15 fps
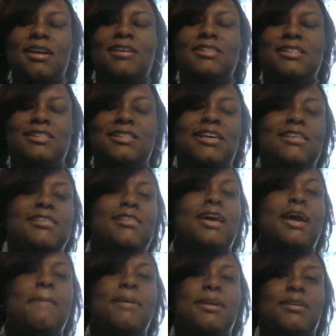Today's
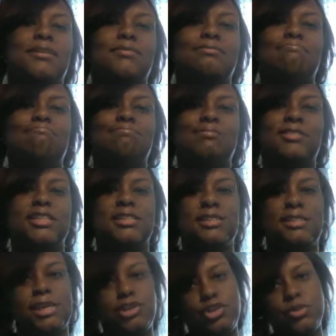topic,
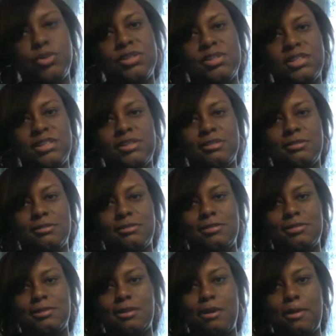sexual
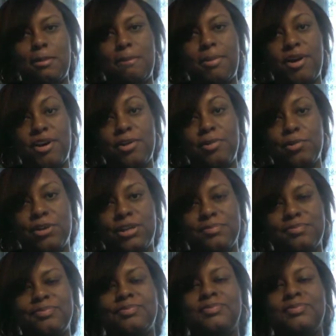sins, part 1.